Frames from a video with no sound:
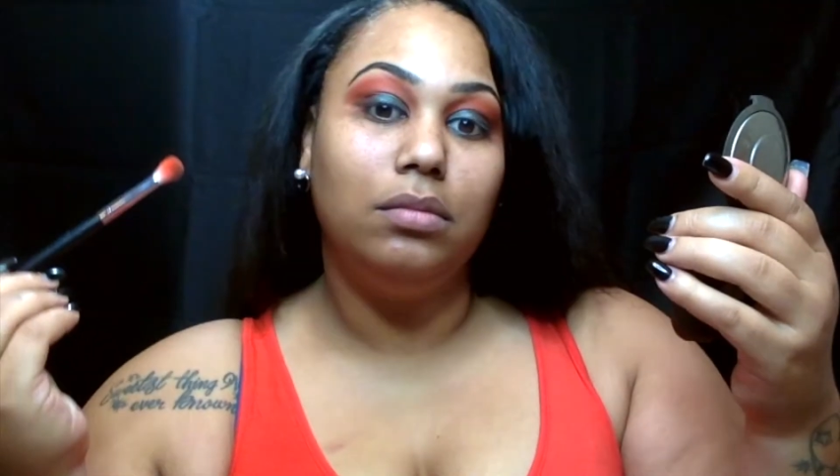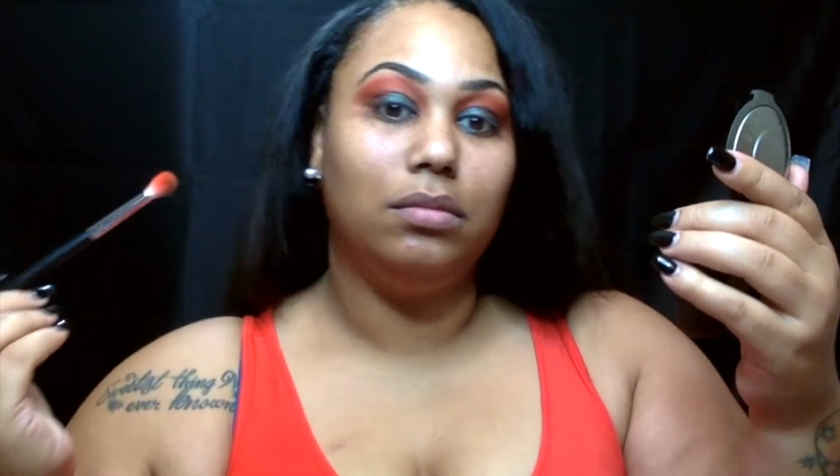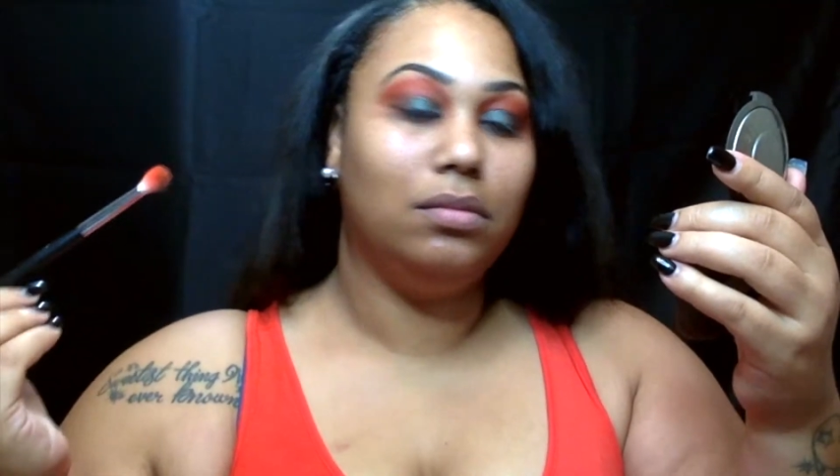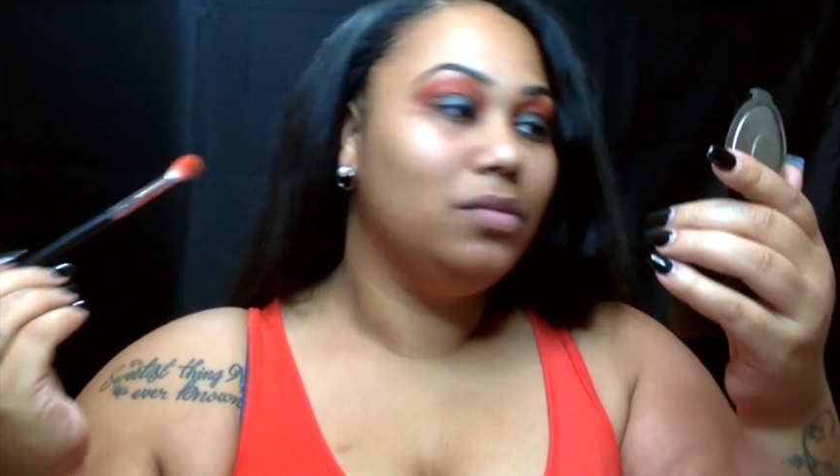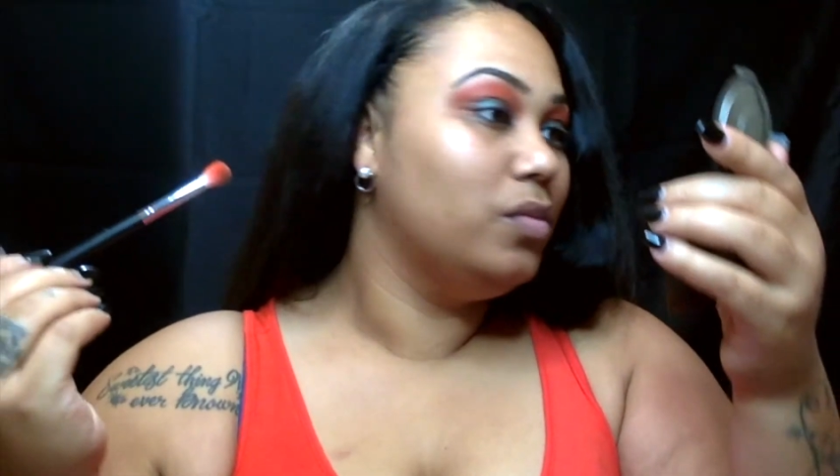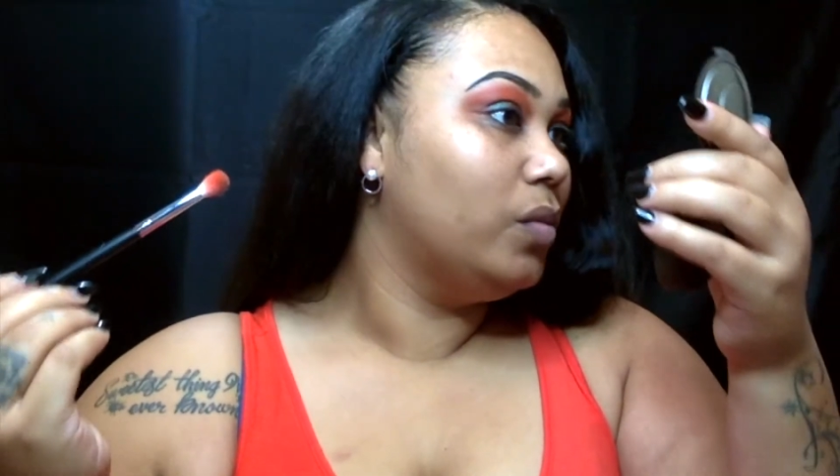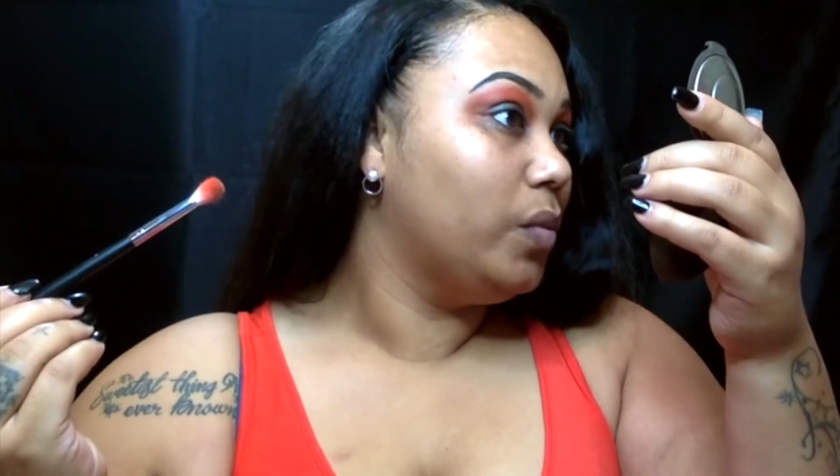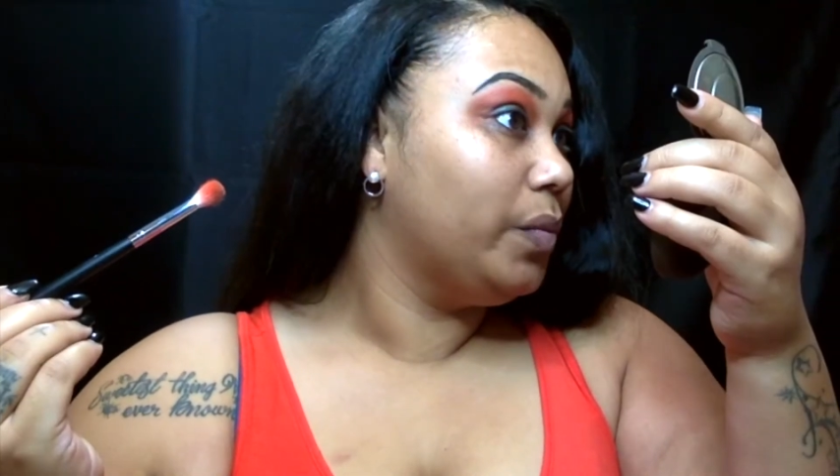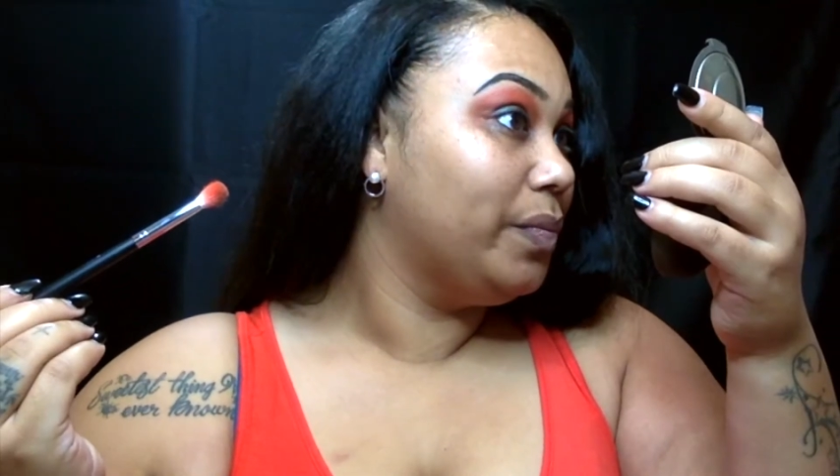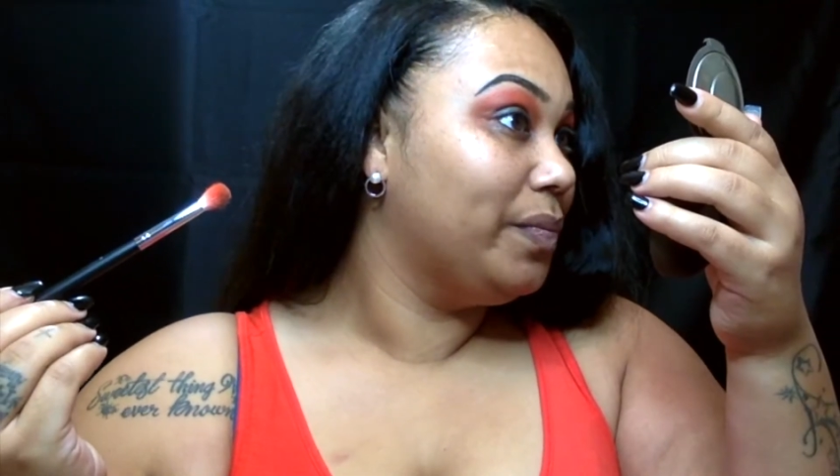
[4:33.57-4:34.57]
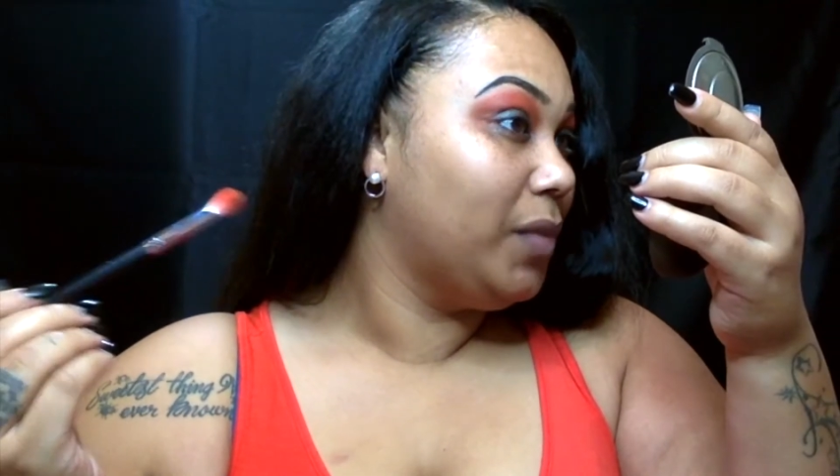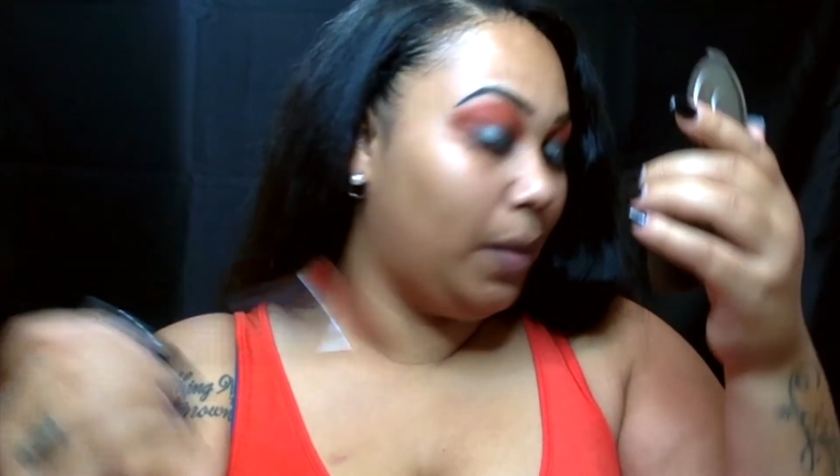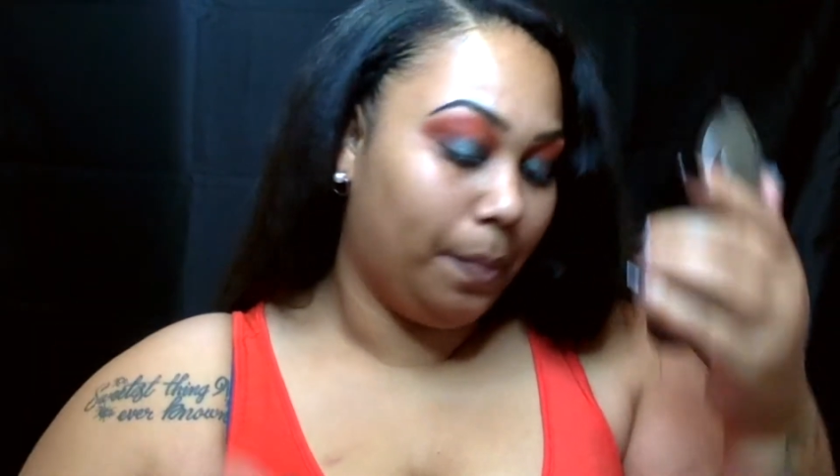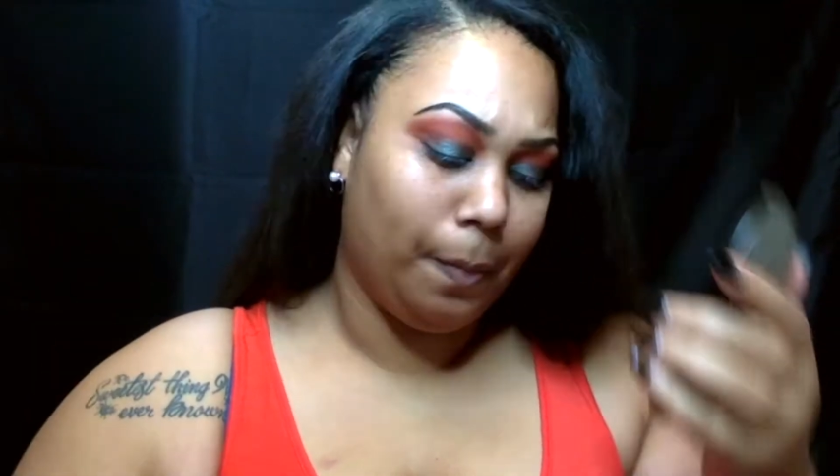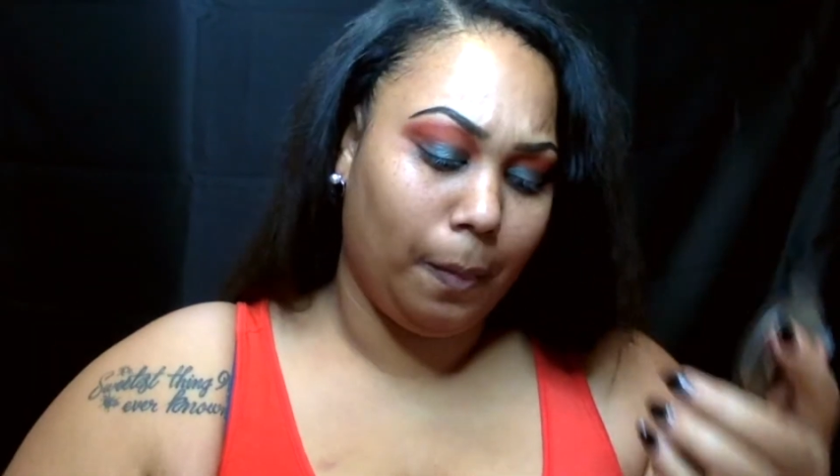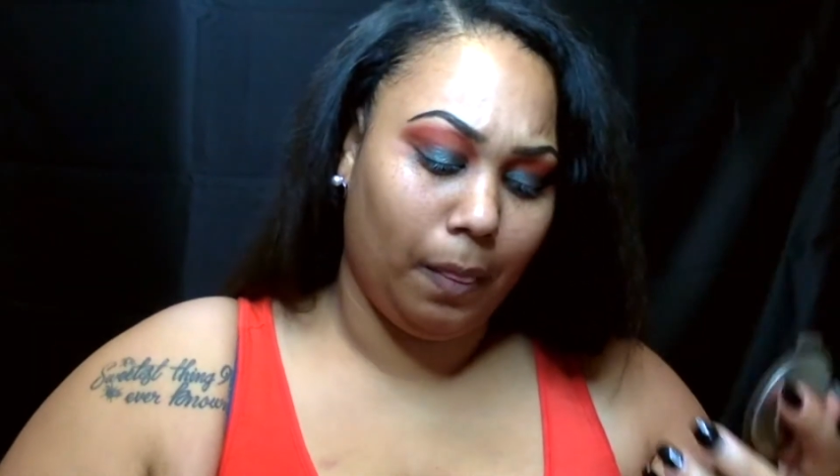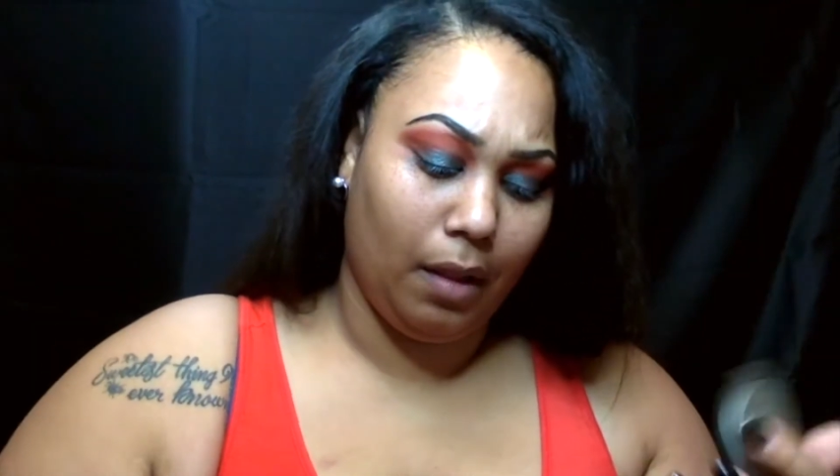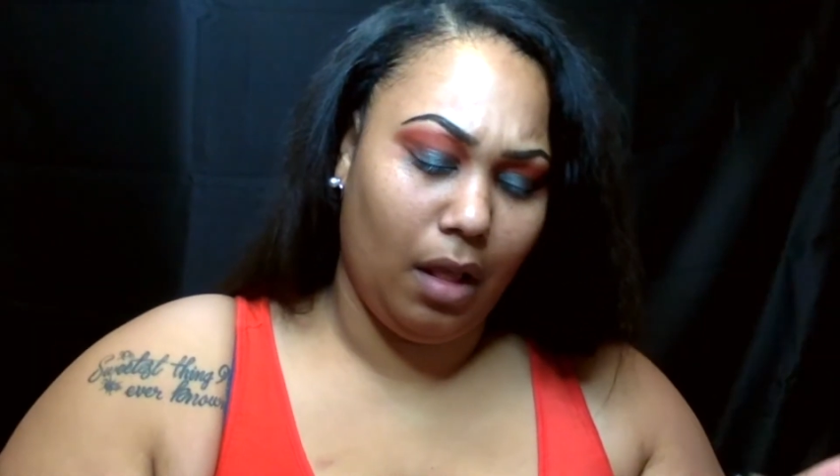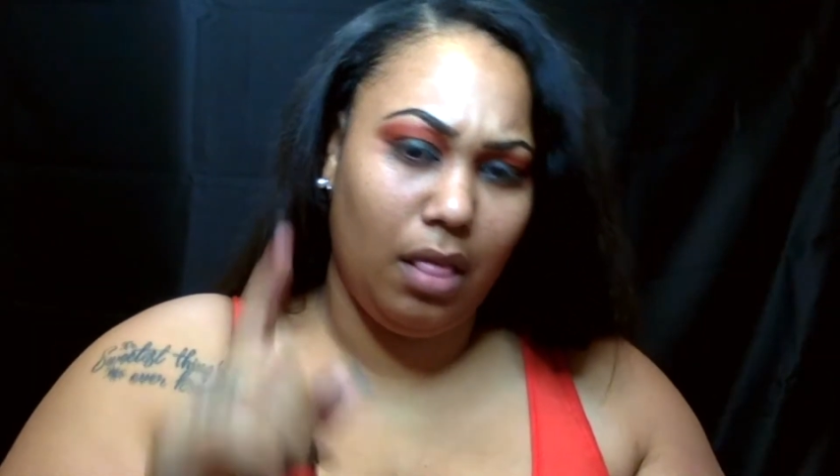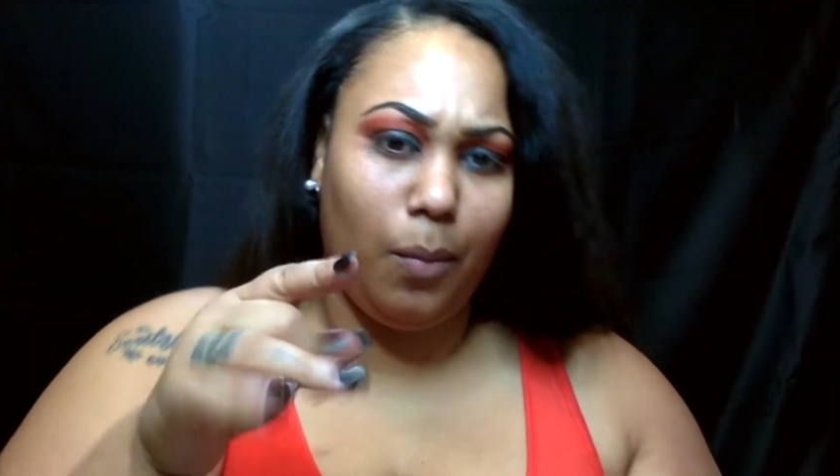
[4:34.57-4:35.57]
do these
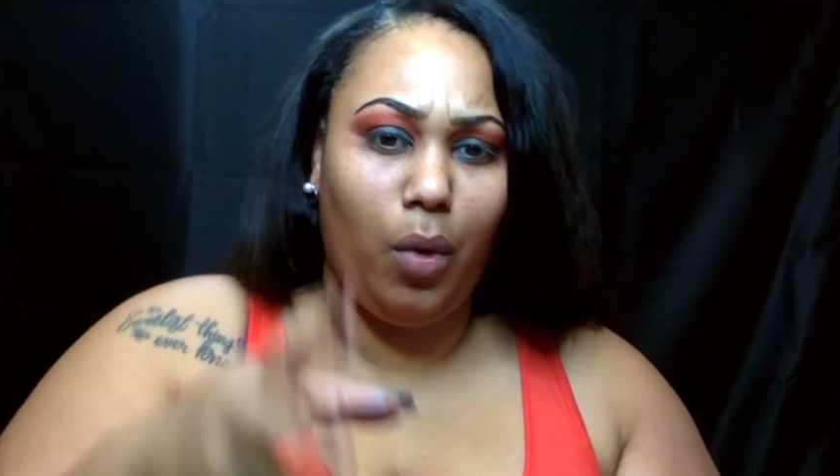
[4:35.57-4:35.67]
sort of